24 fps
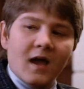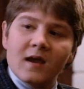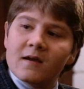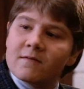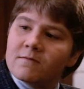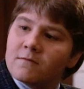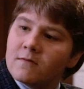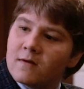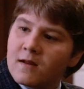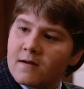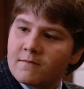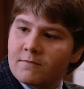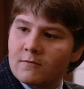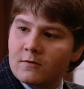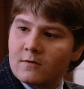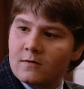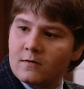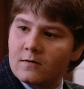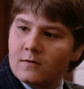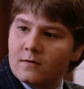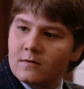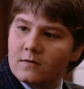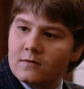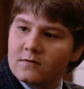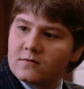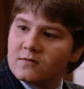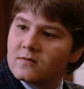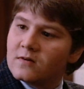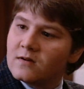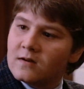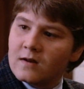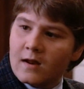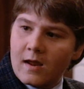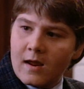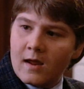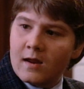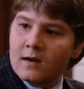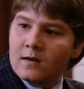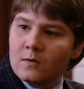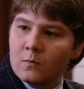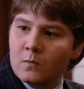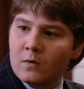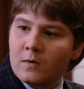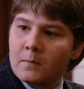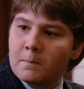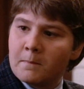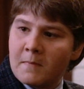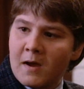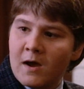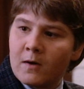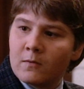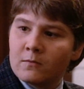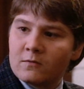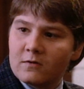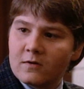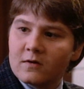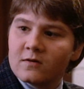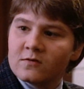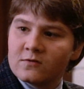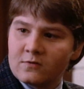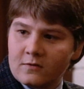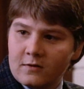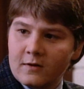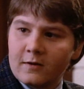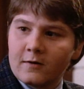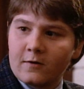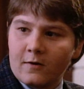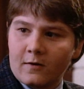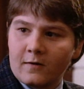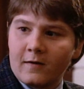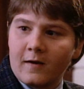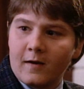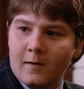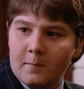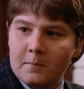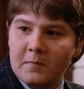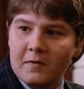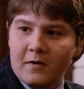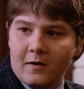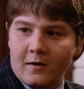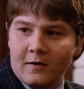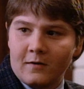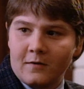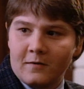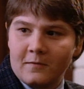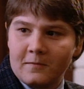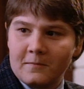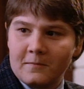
I have never seen anyone mount a slicker campaign.